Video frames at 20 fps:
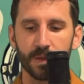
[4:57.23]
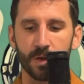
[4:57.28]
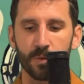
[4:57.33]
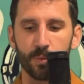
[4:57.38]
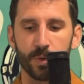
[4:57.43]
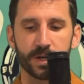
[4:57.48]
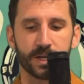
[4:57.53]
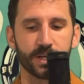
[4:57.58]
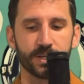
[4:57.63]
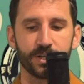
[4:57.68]

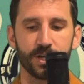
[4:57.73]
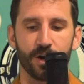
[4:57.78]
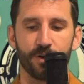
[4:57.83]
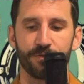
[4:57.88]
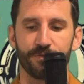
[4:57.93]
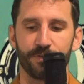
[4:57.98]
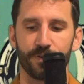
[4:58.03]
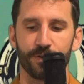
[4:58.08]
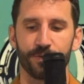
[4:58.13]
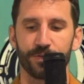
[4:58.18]
We can go
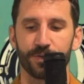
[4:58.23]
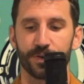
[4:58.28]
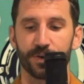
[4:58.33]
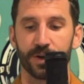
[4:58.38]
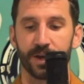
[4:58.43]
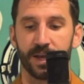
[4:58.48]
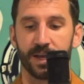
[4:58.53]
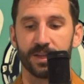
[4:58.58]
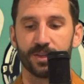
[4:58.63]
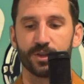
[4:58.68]
further.
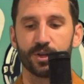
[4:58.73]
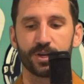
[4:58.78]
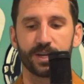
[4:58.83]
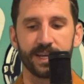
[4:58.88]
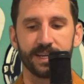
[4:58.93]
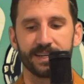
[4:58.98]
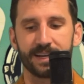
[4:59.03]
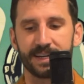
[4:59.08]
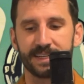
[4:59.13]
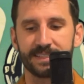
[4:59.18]
Look
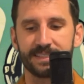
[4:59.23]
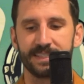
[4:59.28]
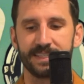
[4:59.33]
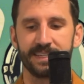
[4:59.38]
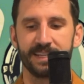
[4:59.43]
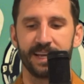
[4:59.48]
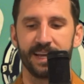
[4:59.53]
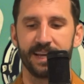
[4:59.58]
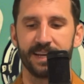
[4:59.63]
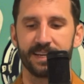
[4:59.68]
at
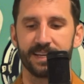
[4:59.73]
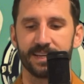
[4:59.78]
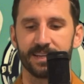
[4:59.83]
1980.